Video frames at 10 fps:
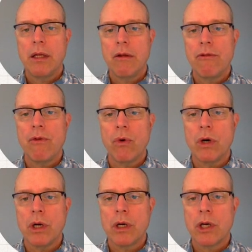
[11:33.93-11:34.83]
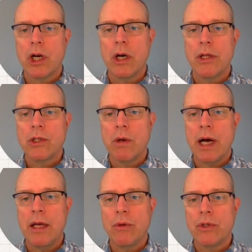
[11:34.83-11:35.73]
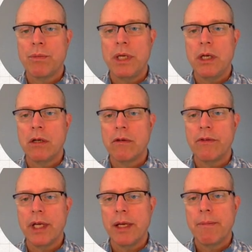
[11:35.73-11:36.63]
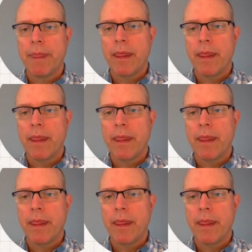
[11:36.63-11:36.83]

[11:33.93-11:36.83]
for current. So I equals P over V.